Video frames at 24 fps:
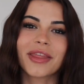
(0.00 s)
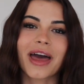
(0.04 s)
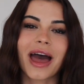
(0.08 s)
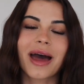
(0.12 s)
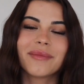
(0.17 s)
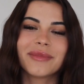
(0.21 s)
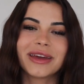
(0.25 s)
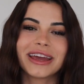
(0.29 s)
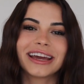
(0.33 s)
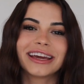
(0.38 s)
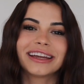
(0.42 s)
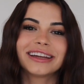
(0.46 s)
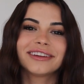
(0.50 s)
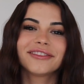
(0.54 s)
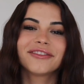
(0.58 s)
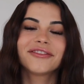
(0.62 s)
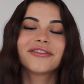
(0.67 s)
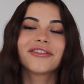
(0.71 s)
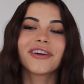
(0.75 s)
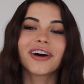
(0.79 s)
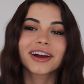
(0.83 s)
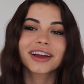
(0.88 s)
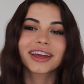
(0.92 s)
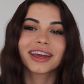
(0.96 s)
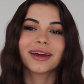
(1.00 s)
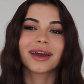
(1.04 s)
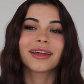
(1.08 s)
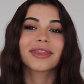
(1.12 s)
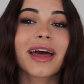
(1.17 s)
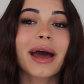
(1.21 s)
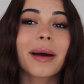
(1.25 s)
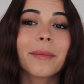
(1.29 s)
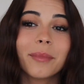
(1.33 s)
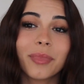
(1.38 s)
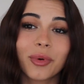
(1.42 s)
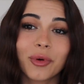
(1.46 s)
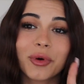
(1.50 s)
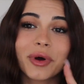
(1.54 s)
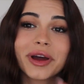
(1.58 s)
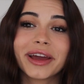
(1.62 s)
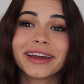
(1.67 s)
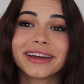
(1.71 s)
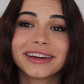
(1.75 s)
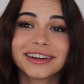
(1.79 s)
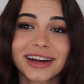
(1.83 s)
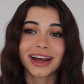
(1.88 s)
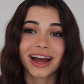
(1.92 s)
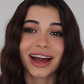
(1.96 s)
that man. Fuck him, that
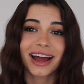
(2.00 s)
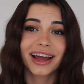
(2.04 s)
boy.